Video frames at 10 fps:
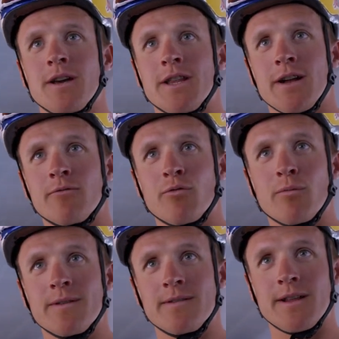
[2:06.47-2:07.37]
and now we'll
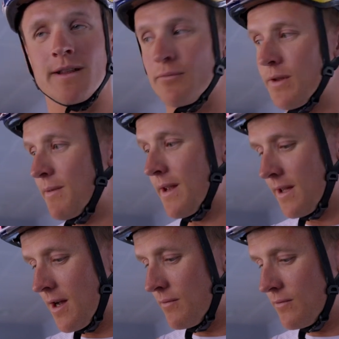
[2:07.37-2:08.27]
probably see that when I'm getting
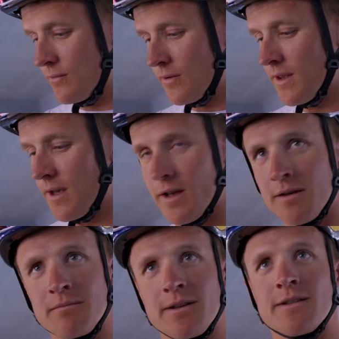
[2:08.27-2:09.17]
down to Granada
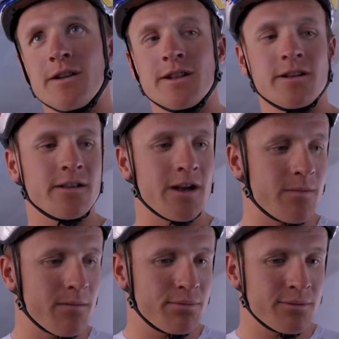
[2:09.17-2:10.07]
and starting to climb
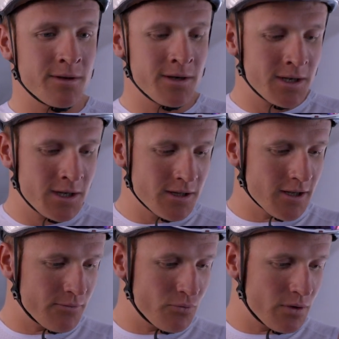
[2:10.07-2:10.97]
up,
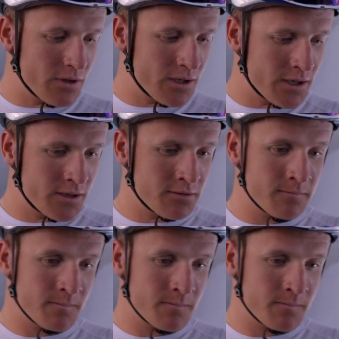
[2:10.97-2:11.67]
that it will